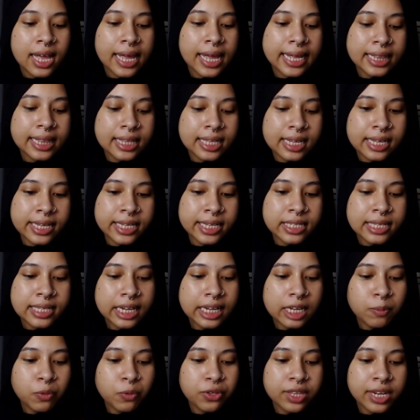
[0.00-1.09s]
The
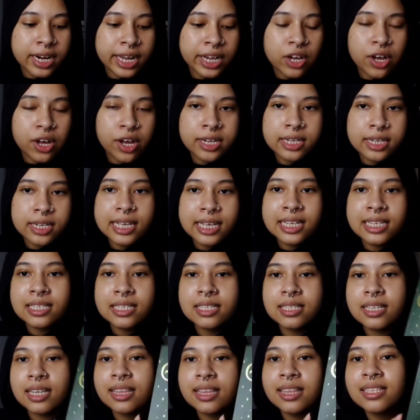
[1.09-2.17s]
second book that I got
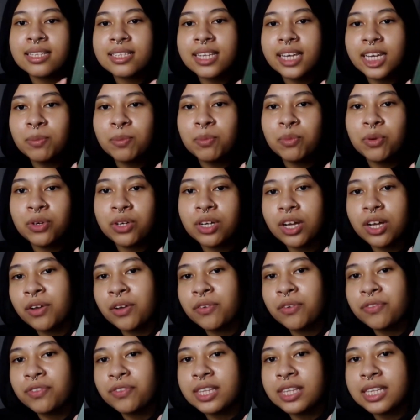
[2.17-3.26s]
is the second book
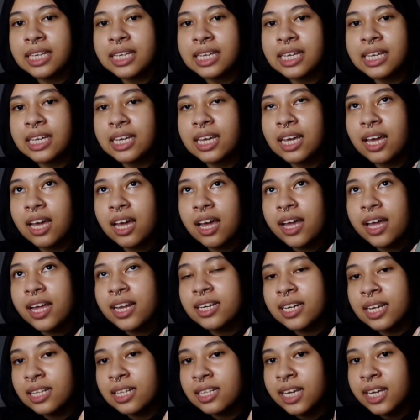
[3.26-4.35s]
of the
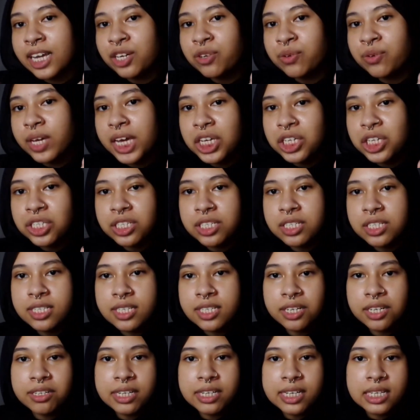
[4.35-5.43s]
Deadly Education
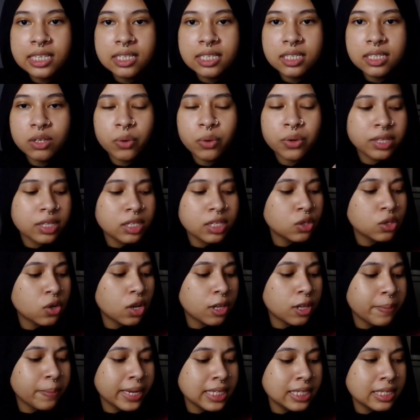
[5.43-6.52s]
series, or the
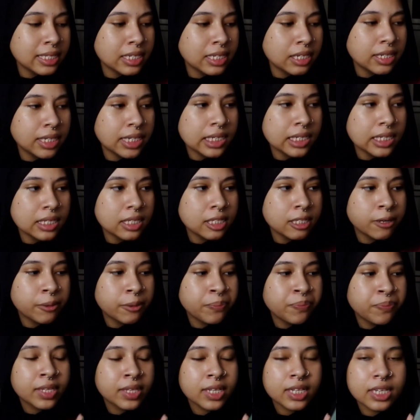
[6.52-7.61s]
Scholomance series.
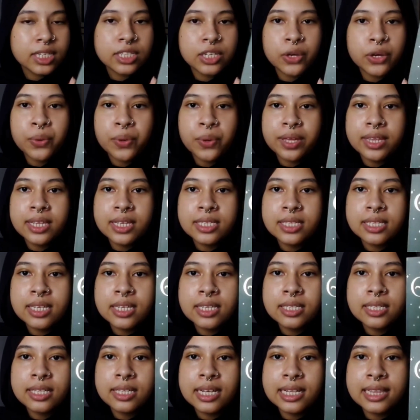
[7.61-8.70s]
So this
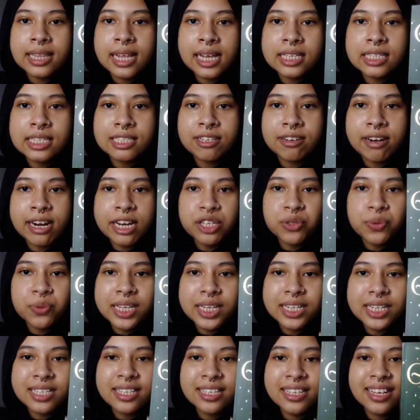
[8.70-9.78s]
is The Last
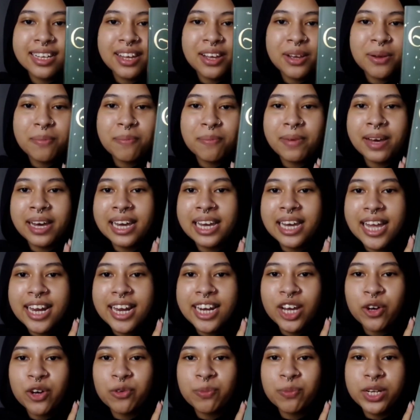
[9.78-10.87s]
Graduate by
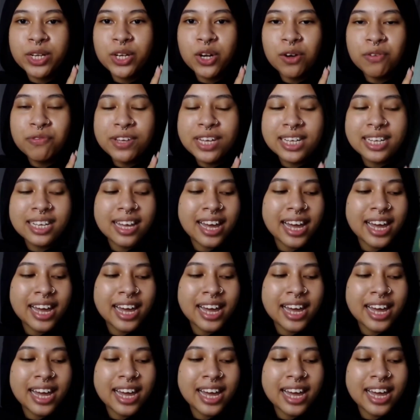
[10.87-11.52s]
Naomi Novik.